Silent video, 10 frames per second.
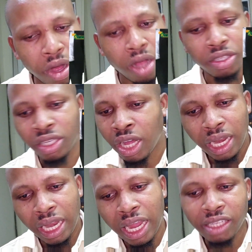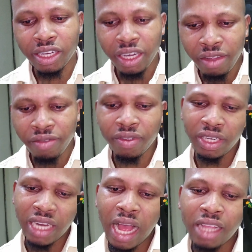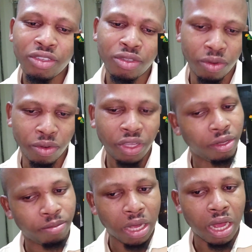But let's leave that to him.